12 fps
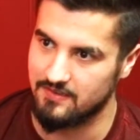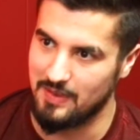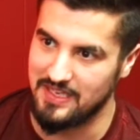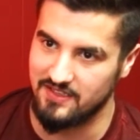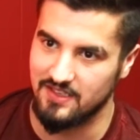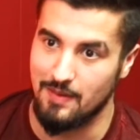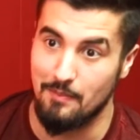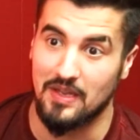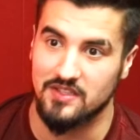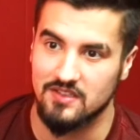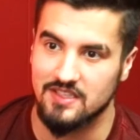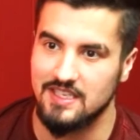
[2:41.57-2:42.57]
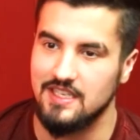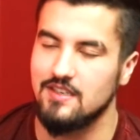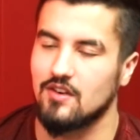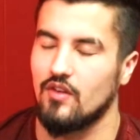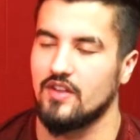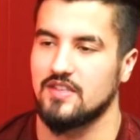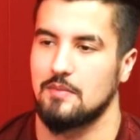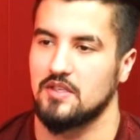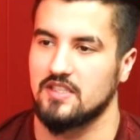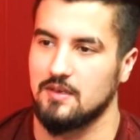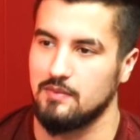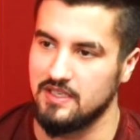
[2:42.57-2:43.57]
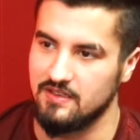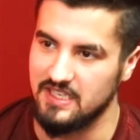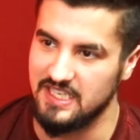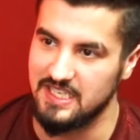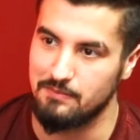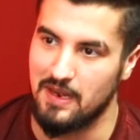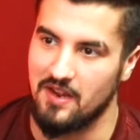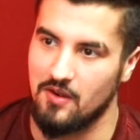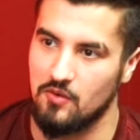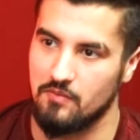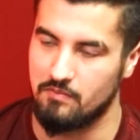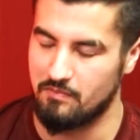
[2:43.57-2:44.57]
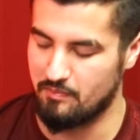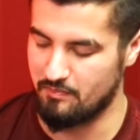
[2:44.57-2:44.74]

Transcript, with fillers: Basically, my muscles can eat or else I'm just going to be eating my own